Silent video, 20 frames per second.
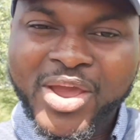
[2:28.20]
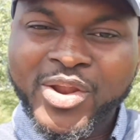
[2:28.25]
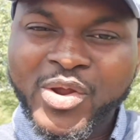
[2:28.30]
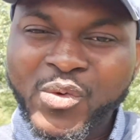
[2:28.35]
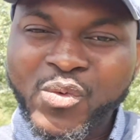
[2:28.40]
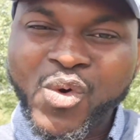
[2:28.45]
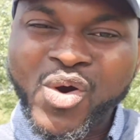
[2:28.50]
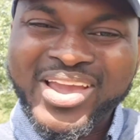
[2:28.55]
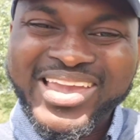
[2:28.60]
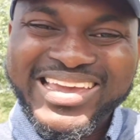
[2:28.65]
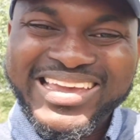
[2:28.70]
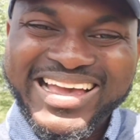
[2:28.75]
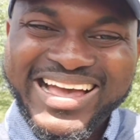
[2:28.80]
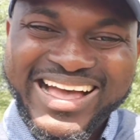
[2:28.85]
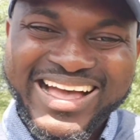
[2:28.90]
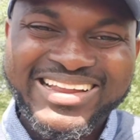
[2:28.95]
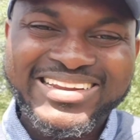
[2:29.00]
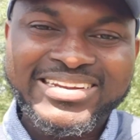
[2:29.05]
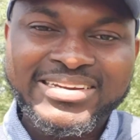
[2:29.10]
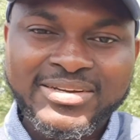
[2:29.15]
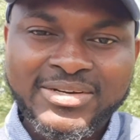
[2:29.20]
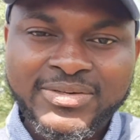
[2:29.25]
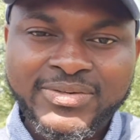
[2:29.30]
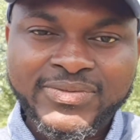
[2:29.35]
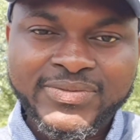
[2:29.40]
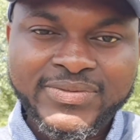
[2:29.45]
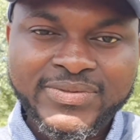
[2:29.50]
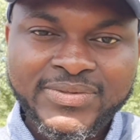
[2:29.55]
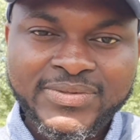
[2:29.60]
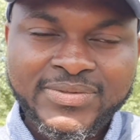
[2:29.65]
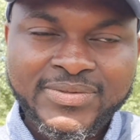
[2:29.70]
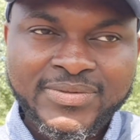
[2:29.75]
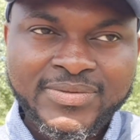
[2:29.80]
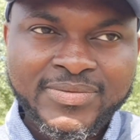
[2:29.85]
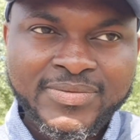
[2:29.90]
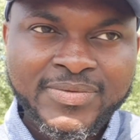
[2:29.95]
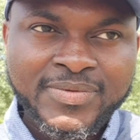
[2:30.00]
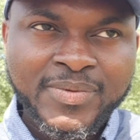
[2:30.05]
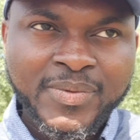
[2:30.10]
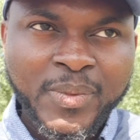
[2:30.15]
working hard enough.
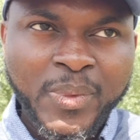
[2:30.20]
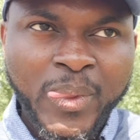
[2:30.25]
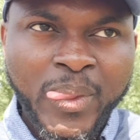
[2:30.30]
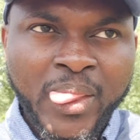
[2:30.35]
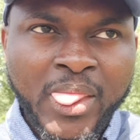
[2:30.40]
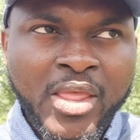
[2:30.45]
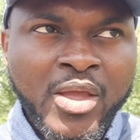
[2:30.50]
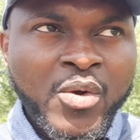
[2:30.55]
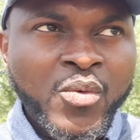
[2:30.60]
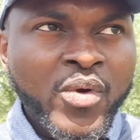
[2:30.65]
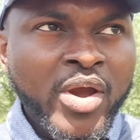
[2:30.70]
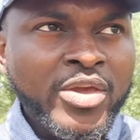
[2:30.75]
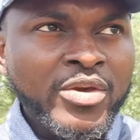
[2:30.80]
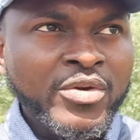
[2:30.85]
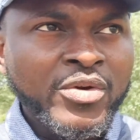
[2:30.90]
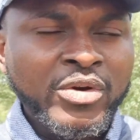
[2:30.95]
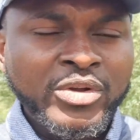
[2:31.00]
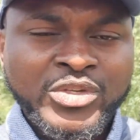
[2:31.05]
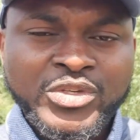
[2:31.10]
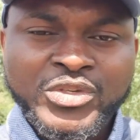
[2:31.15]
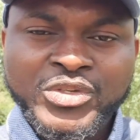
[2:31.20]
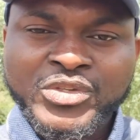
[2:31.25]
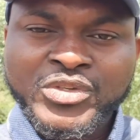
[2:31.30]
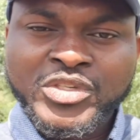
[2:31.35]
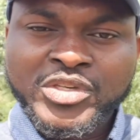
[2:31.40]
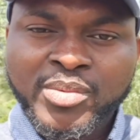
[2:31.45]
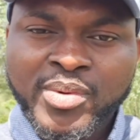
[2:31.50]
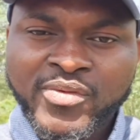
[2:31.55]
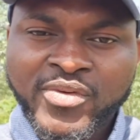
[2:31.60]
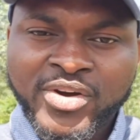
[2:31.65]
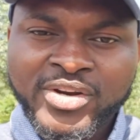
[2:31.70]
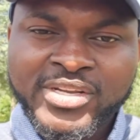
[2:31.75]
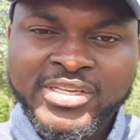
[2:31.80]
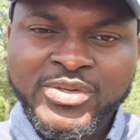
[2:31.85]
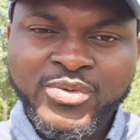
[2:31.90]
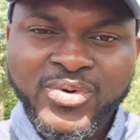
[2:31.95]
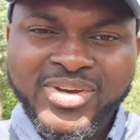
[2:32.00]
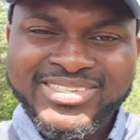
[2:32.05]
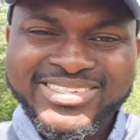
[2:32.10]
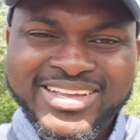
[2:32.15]
When you go to some of all these
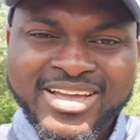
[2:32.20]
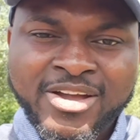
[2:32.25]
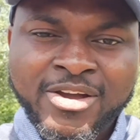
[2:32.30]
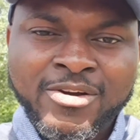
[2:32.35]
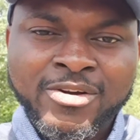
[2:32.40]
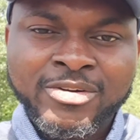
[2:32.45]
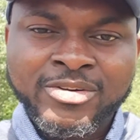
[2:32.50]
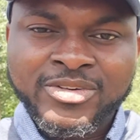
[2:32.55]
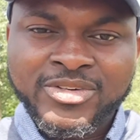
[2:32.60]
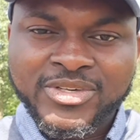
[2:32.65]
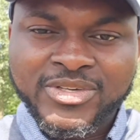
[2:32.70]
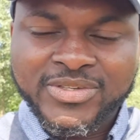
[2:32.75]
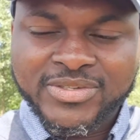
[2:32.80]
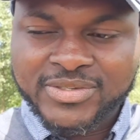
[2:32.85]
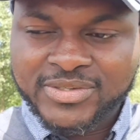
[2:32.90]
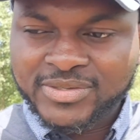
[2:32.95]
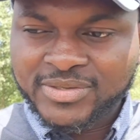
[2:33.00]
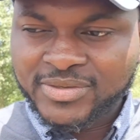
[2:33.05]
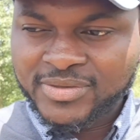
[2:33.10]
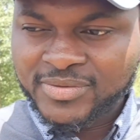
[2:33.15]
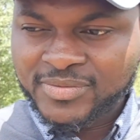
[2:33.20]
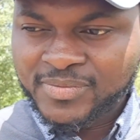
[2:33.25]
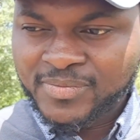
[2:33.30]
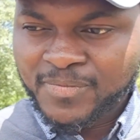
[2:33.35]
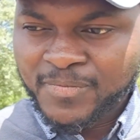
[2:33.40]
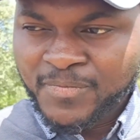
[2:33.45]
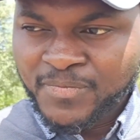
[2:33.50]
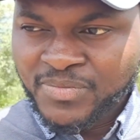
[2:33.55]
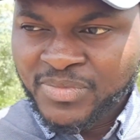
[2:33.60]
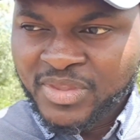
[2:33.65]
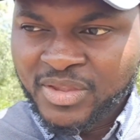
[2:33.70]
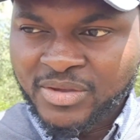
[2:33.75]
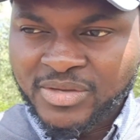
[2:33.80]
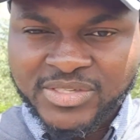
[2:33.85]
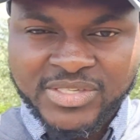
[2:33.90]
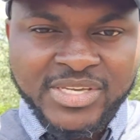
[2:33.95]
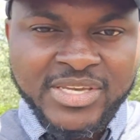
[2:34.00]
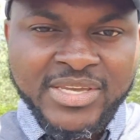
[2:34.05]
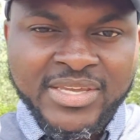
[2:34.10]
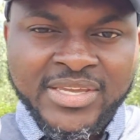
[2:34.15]
Western countries, you
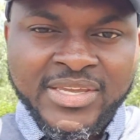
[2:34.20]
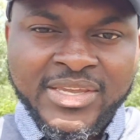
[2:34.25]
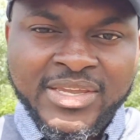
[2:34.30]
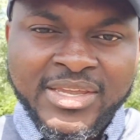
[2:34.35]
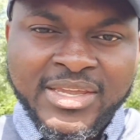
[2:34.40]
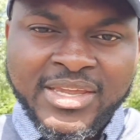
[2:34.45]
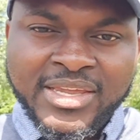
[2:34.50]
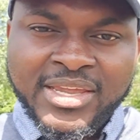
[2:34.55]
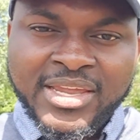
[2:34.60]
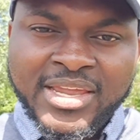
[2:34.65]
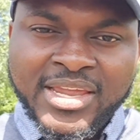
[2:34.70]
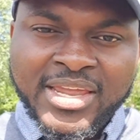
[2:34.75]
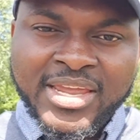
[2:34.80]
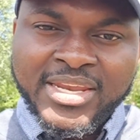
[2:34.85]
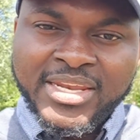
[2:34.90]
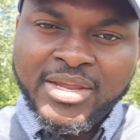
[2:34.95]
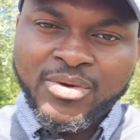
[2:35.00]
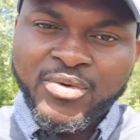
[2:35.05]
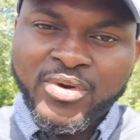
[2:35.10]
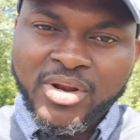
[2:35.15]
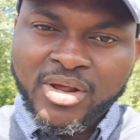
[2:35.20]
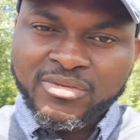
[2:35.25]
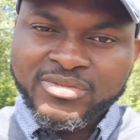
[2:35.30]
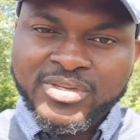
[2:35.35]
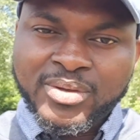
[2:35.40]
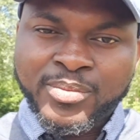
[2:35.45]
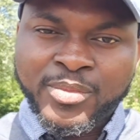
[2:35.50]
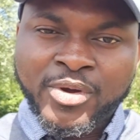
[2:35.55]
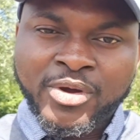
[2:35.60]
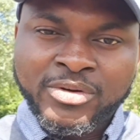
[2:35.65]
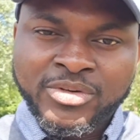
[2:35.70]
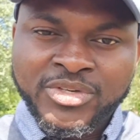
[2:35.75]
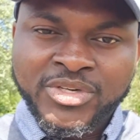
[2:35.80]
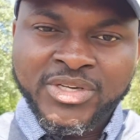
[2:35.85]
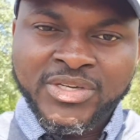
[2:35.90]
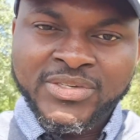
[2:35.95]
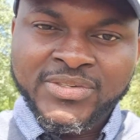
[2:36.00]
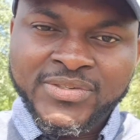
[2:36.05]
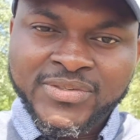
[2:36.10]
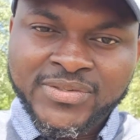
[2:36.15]
see, they will love some
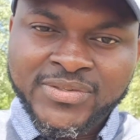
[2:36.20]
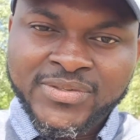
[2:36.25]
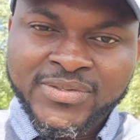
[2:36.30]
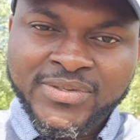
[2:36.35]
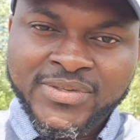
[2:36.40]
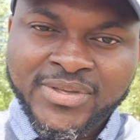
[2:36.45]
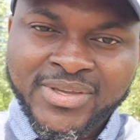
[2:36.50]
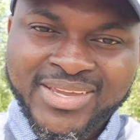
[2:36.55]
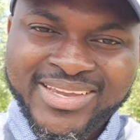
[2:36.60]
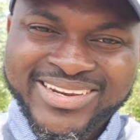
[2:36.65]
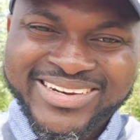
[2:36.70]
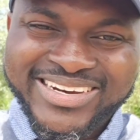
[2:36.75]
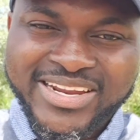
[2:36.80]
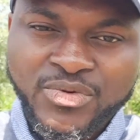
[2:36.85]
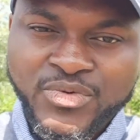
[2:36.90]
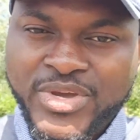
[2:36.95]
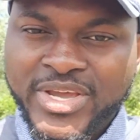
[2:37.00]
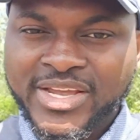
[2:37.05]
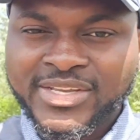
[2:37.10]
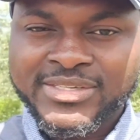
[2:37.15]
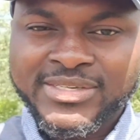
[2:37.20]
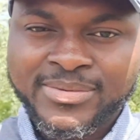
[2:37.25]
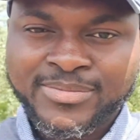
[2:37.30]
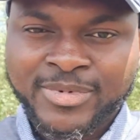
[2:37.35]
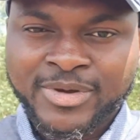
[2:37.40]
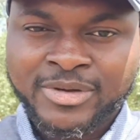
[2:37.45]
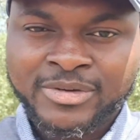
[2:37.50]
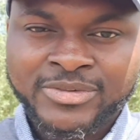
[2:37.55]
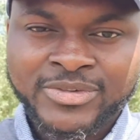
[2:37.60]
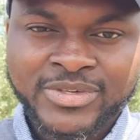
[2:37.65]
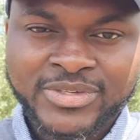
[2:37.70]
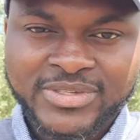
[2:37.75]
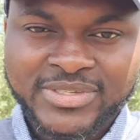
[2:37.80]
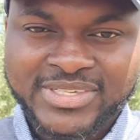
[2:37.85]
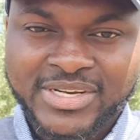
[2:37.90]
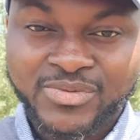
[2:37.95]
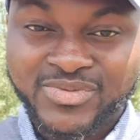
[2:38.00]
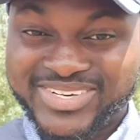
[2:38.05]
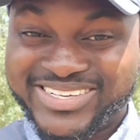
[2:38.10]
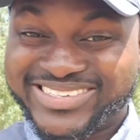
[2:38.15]
countries, they will hate some countries,
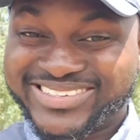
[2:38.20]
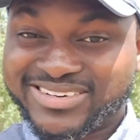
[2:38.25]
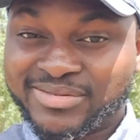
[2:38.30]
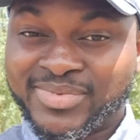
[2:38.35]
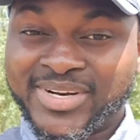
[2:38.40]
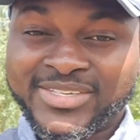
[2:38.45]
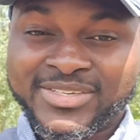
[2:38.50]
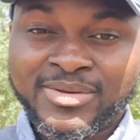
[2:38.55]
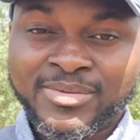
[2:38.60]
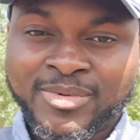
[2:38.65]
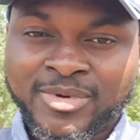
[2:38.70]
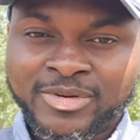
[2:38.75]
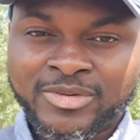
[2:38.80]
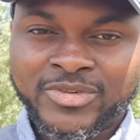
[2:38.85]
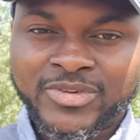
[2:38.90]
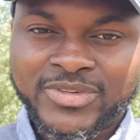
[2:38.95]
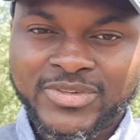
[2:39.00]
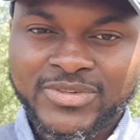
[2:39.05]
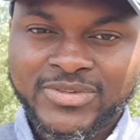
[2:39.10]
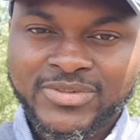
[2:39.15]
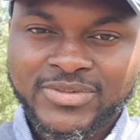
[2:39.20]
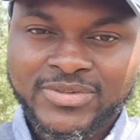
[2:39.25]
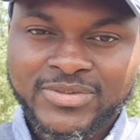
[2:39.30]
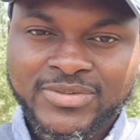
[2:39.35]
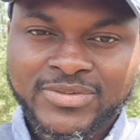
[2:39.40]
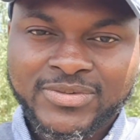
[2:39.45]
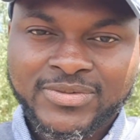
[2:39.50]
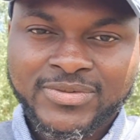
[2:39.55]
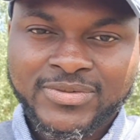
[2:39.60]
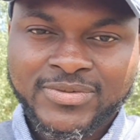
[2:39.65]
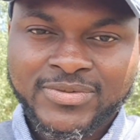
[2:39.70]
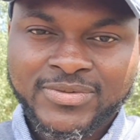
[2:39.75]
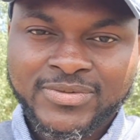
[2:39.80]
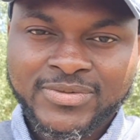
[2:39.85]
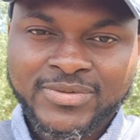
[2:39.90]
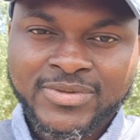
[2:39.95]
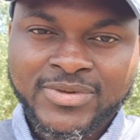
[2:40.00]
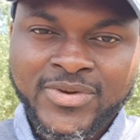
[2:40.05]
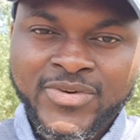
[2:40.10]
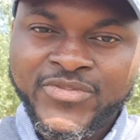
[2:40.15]
they will discriminate some countries.
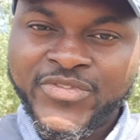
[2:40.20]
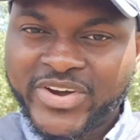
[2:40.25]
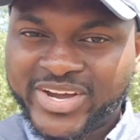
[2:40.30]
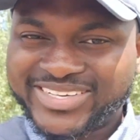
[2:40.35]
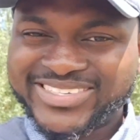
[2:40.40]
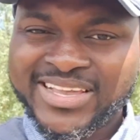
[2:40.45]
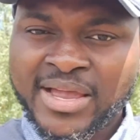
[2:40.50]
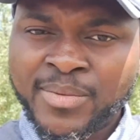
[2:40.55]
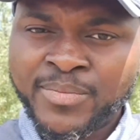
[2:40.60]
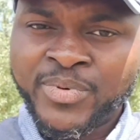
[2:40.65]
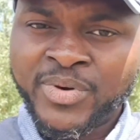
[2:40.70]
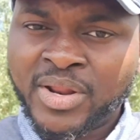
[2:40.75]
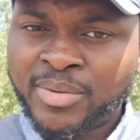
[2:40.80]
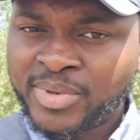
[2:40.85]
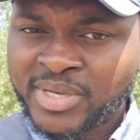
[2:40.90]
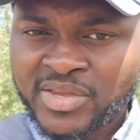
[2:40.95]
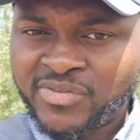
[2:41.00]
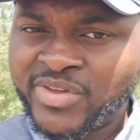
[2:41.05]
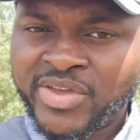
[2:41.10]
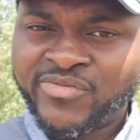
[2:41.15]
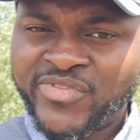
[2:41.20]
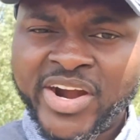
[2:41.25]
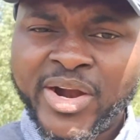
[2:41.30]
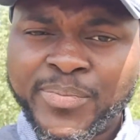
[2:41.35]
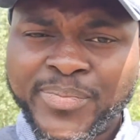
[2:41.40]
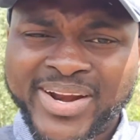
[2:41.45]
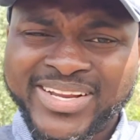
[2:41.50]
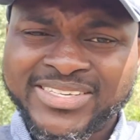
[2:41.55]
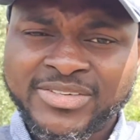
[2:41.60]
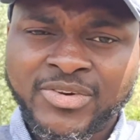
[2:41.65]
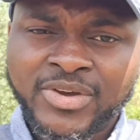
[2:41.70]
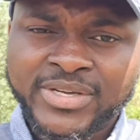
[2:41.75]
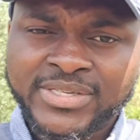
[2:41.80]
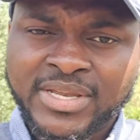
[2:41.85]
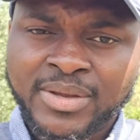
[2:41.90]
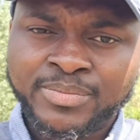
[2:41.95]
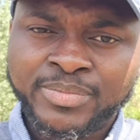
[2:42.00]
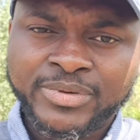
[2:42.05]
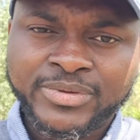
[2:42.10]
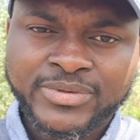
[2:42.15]
For example, let me give you very practical
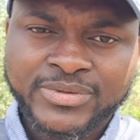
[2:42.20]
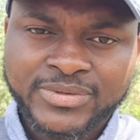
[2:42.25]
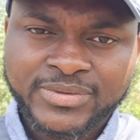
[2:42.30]
examples.